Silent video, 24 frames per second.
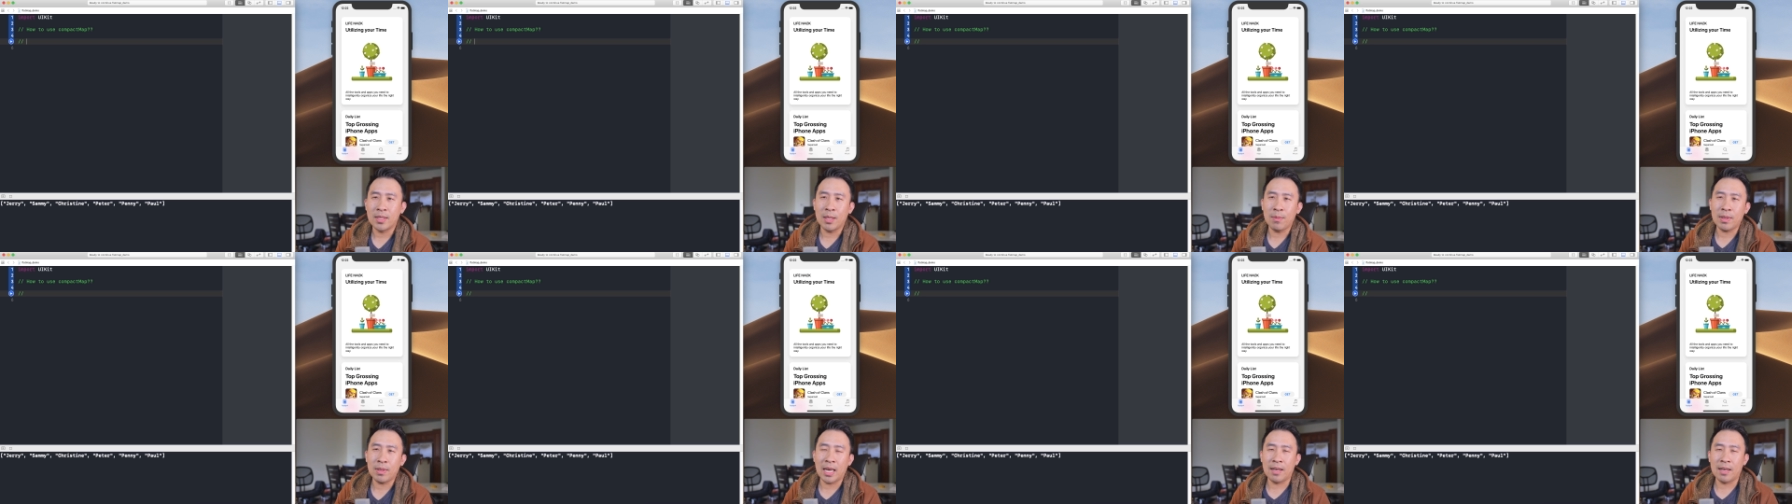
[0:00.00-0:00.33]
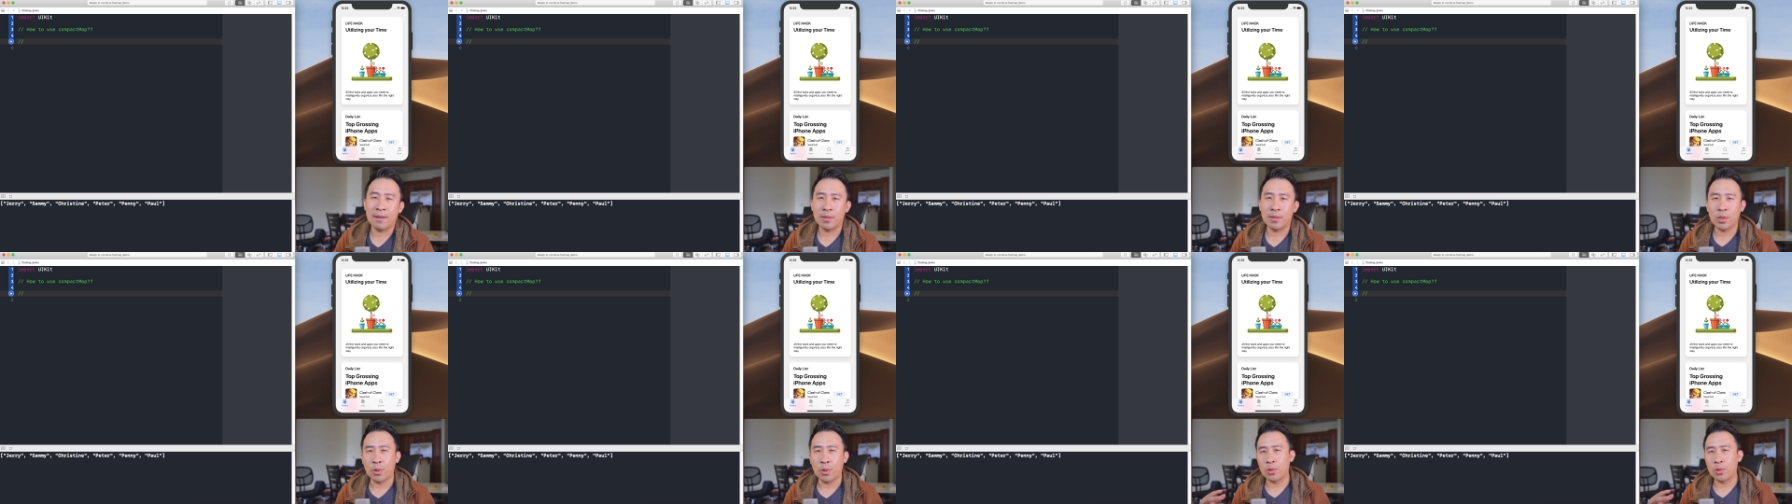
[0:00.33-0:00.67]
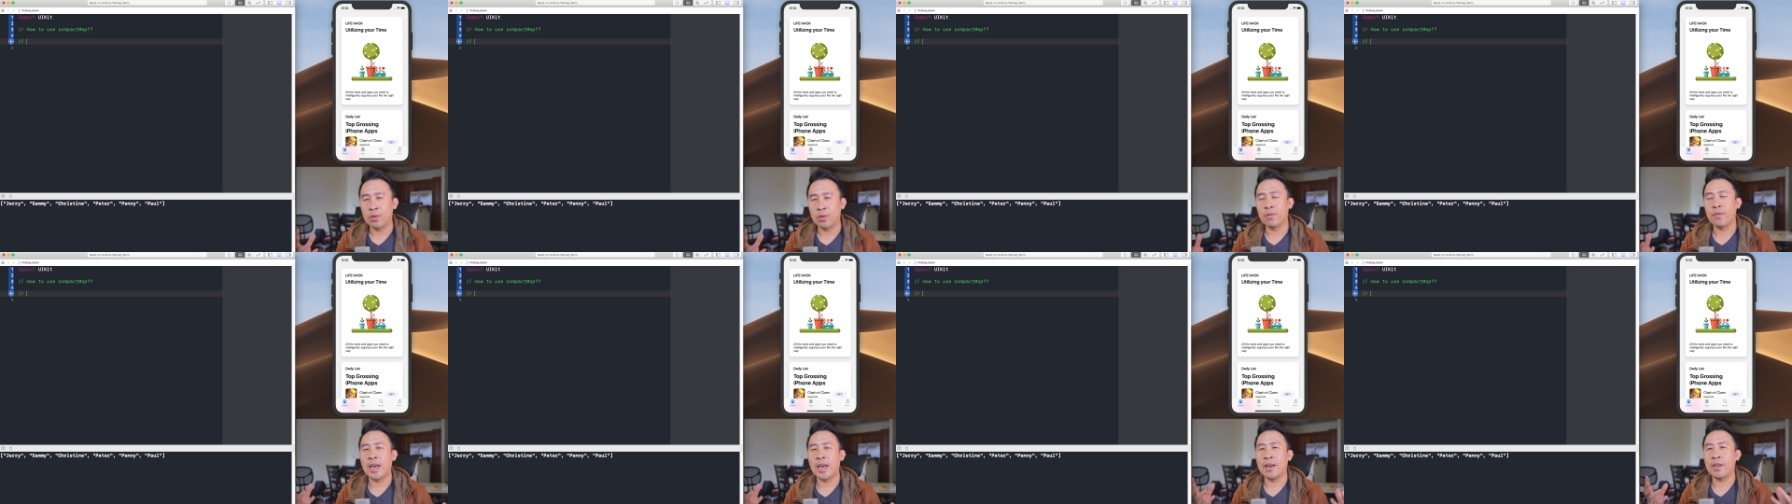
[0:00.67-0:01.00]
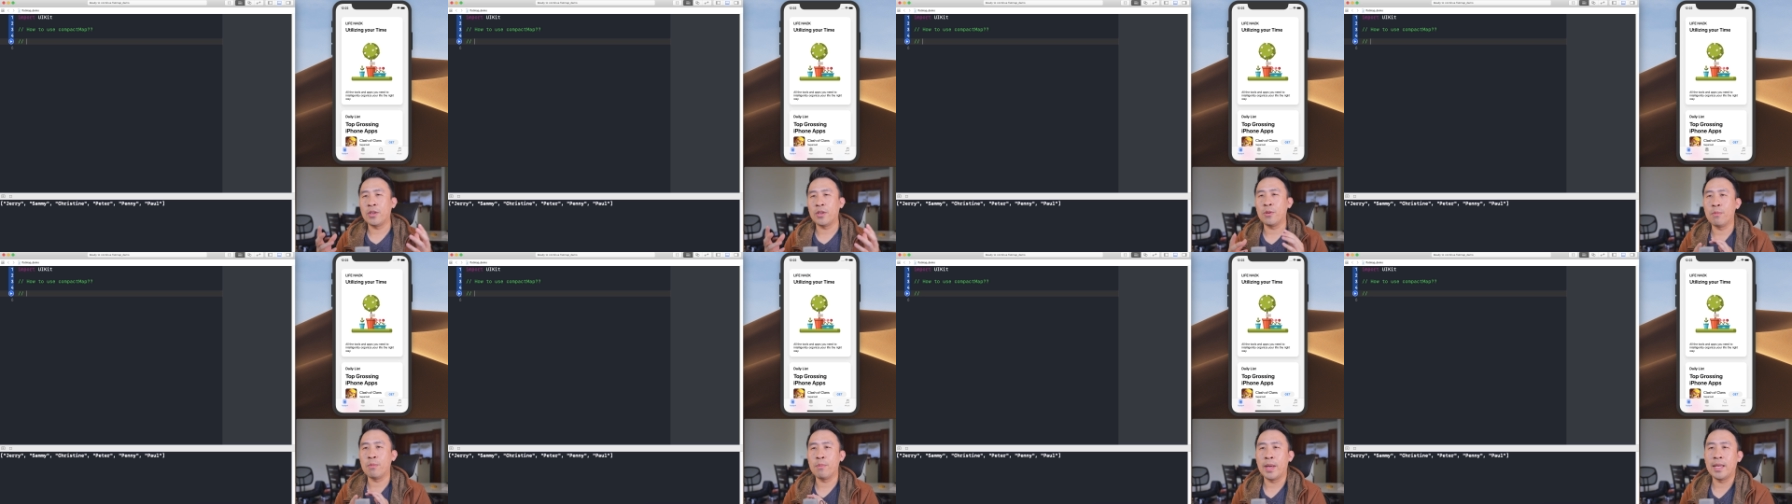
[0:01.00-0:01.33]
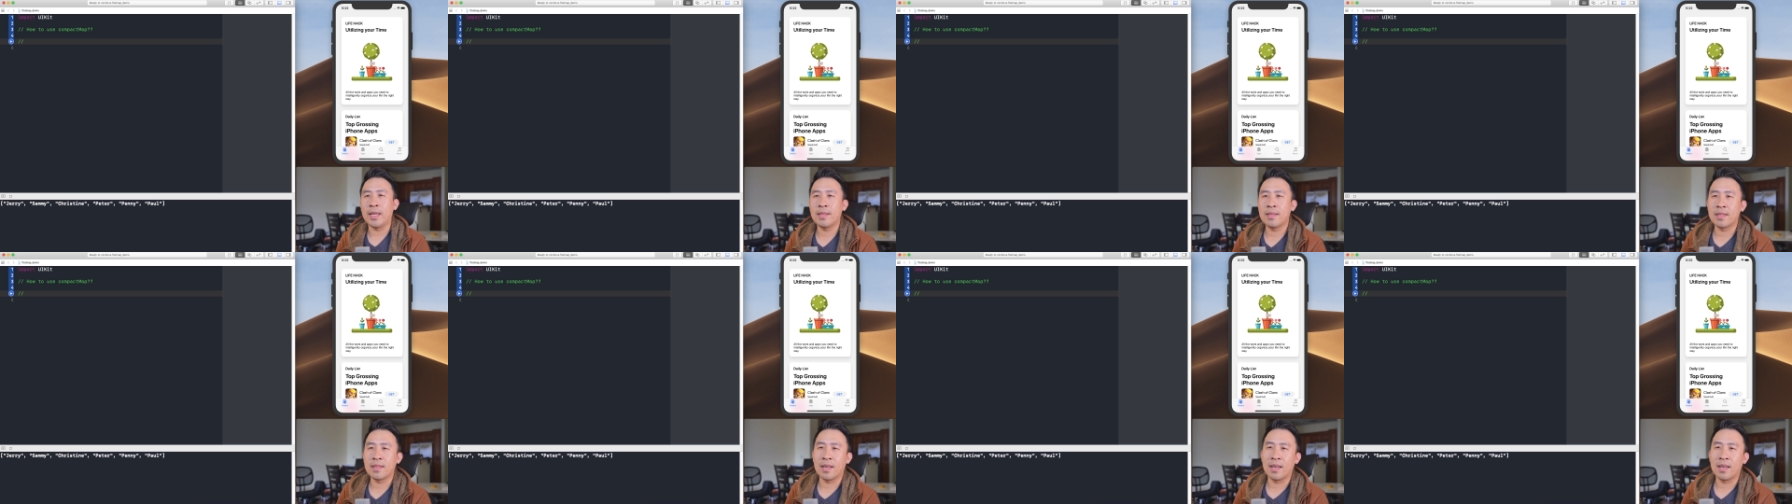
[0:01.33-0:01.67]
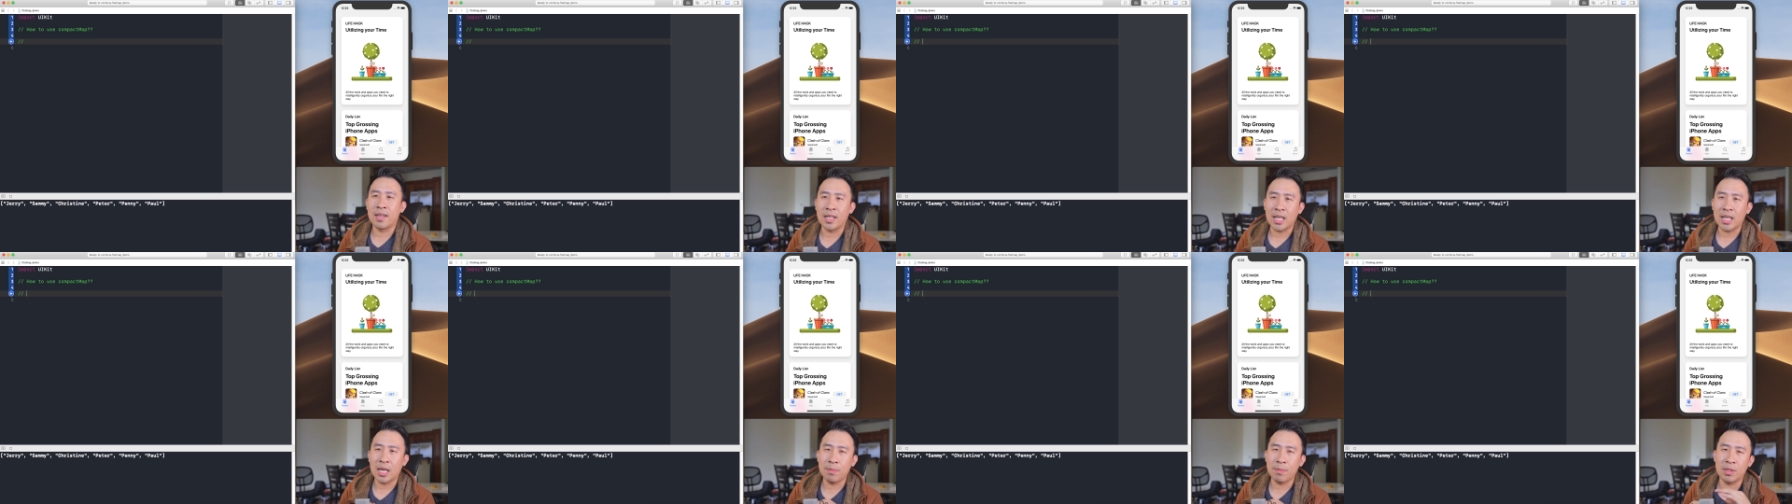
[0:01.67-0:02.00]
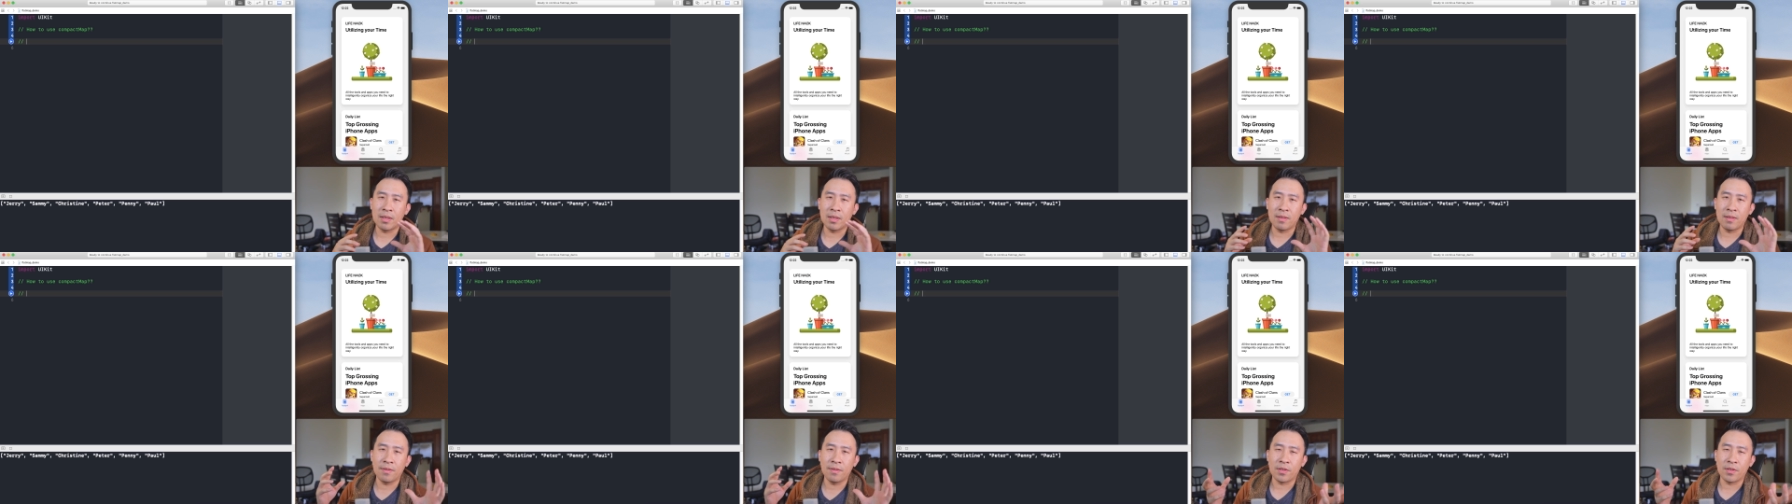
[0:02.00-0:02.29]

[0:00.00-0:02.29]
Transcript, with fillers: some kind of total value based on a couple of